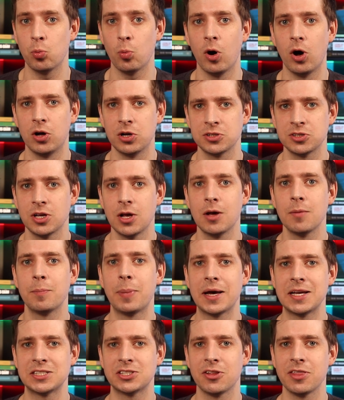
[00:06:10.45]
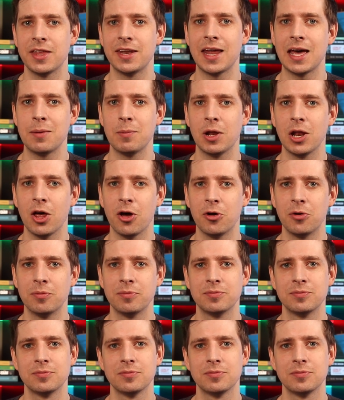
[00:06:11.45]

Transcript: was based on the name alone.